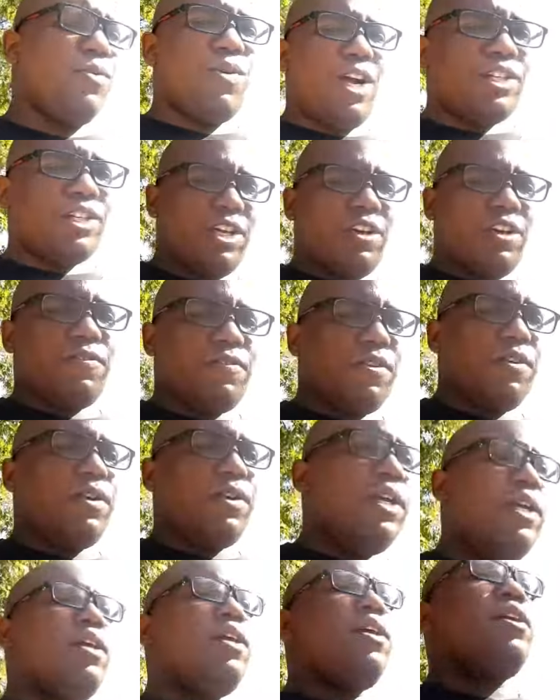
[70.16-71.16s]
need to watch out
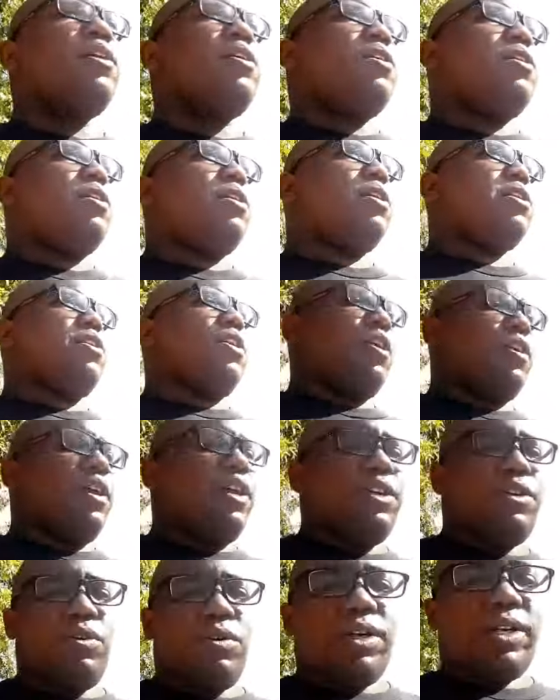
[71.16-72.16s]
for
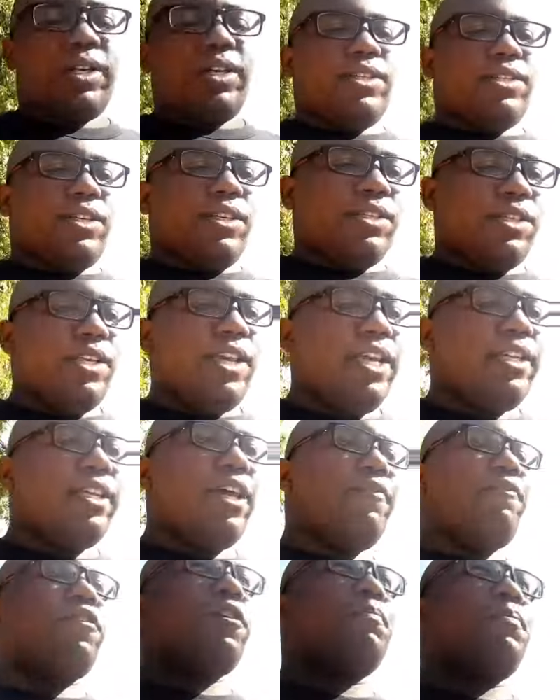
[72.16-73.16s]
Yunier Dorticos, because
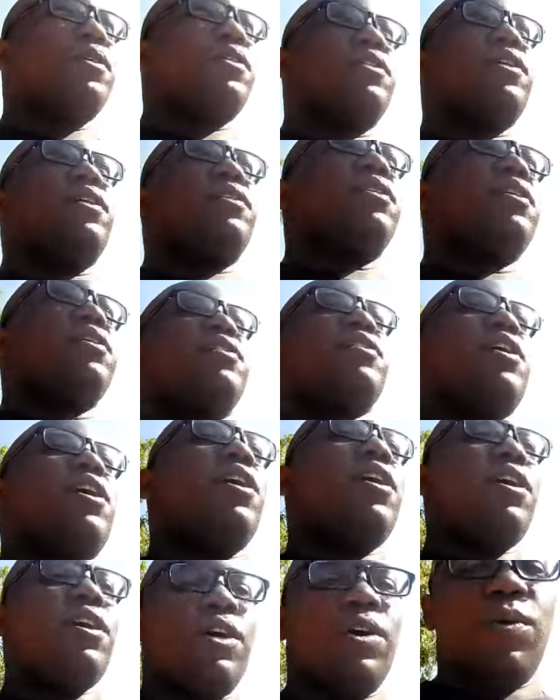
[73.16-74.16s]
he definitely
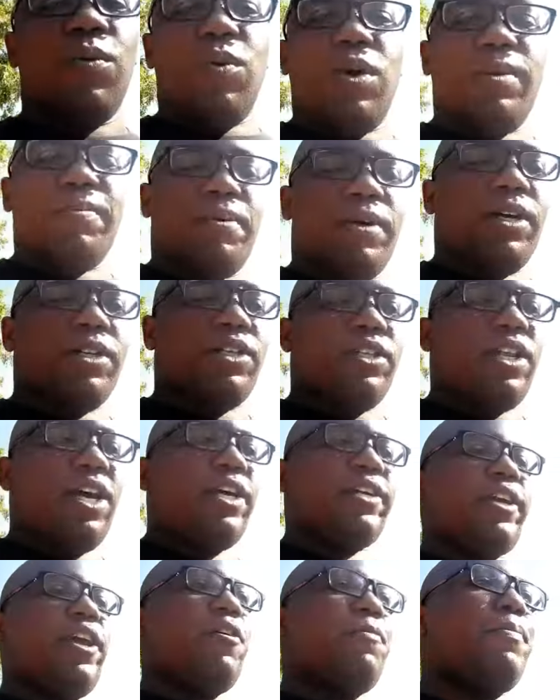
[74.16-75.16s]
possesses
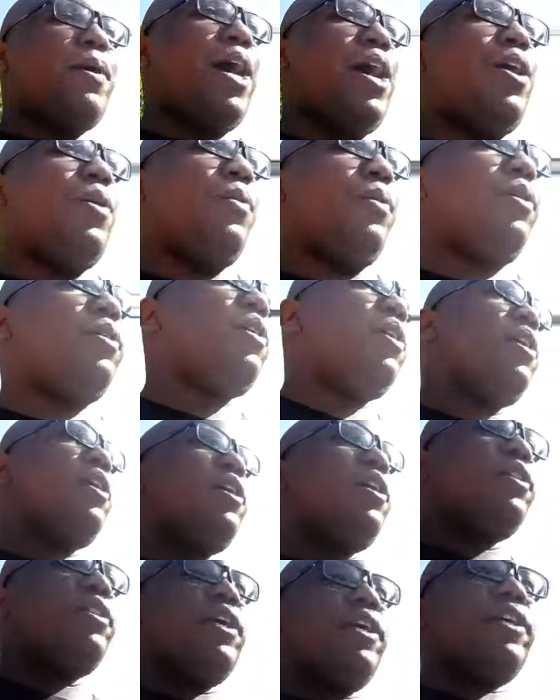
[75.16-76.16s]
one-punch knockout power
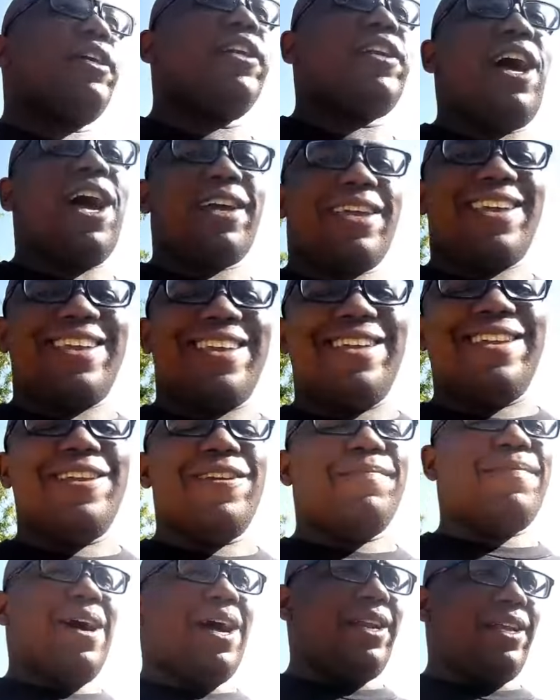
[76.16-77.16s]
that could knock
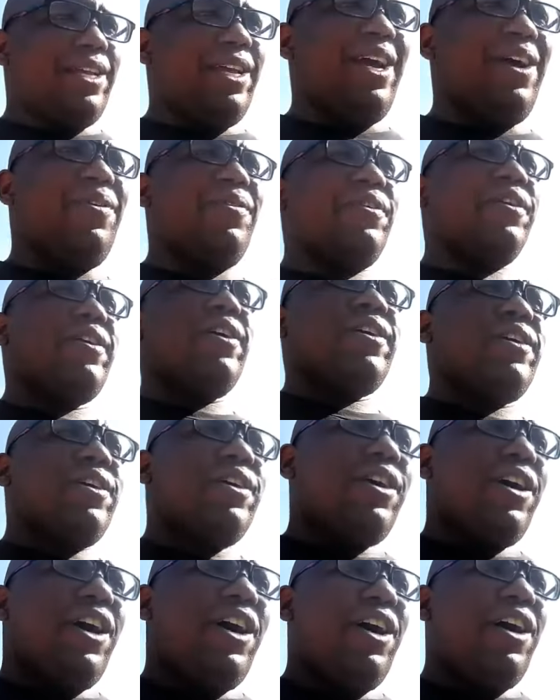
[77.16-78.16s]
anybody out.
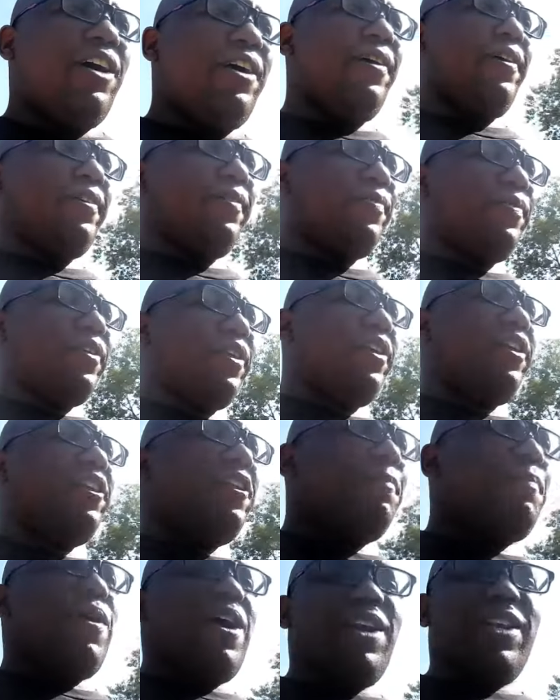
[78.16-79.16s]

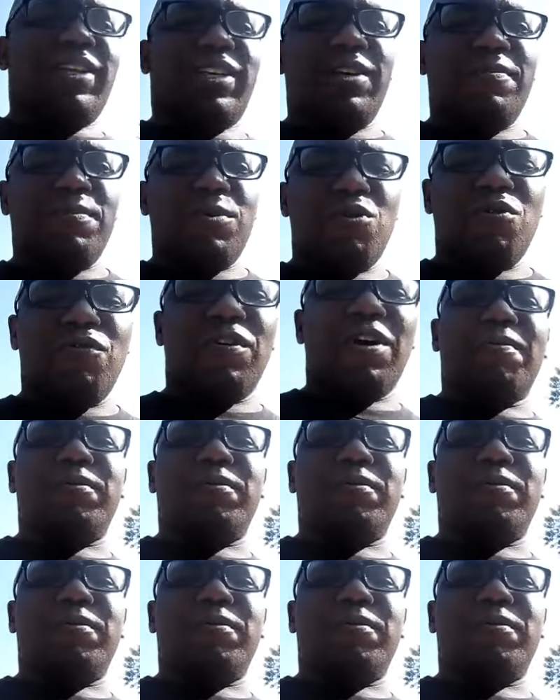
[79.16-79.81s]
And he probably could